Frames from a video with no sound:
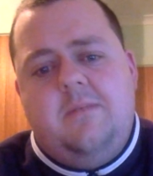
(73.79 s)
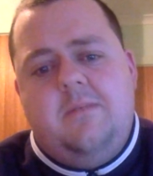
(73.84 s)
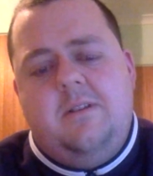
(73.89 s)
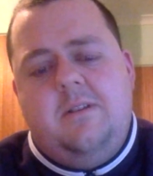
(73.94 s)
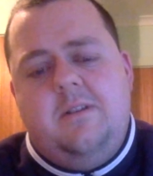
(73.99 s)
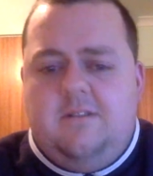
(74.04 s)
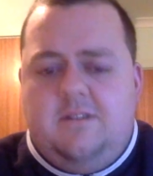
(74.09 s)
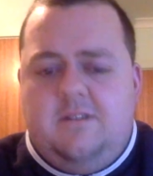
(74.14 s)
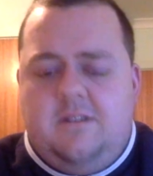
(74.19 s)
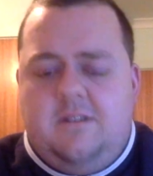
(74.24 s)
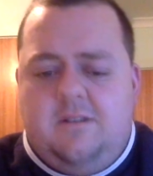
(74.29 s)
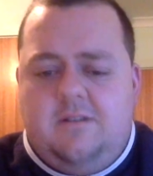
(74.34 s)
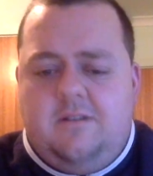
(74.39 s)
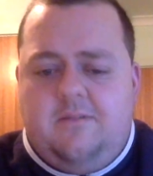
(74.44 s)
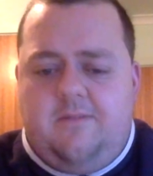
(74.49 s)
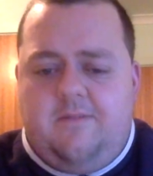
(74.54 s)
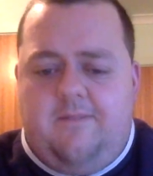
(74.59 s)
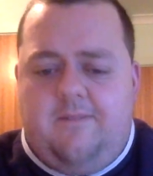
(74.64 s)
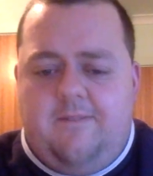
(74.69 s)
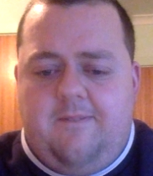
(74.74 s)
And so
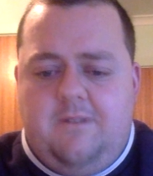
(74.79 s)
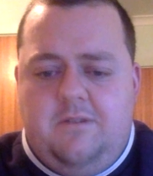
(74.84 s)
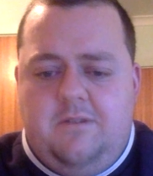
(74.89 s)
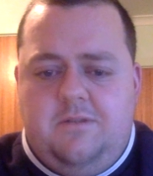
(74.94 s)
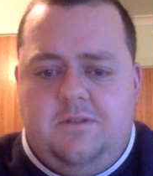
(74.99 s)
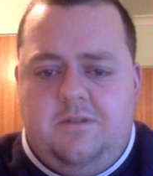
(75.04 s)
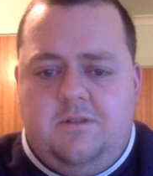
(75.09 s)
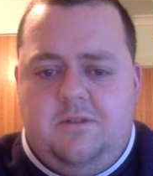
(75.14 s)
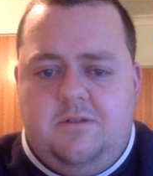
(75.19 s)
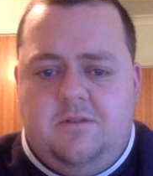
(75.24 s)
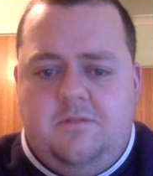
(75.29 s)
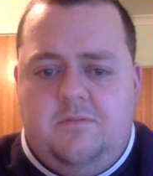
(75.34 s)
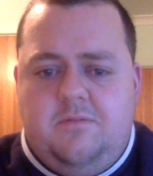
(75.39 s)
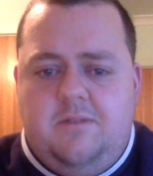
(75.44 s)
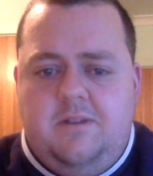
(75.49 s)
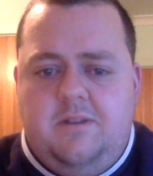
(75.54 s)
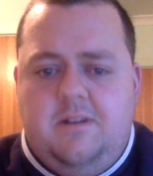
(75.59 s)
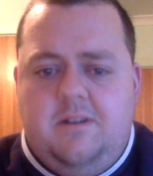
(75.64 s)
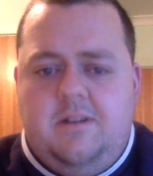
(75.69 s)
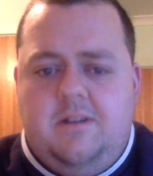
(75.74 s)
it was a good
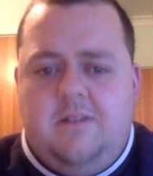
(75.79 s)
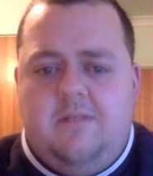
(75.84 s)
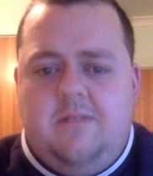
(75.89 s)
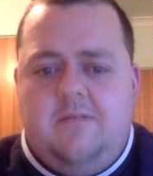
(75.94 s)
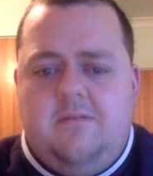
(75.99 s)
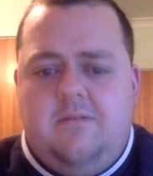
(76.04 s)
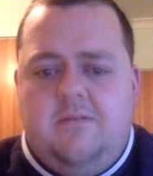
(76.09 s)
win and,